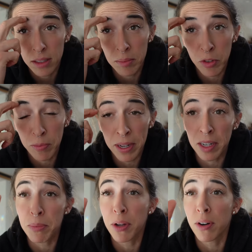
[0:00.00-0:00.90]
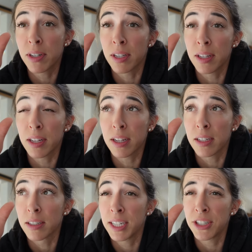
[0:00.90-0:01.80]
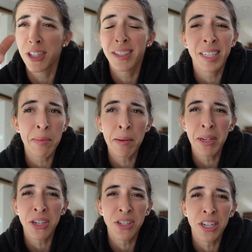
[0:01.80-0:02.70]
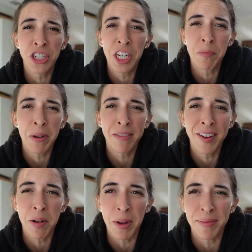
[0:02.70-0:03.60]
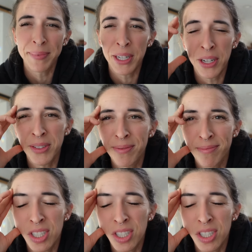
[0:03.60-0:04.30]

I moved my computer into the kitchen. Sometimes I just need to change my environment, you know?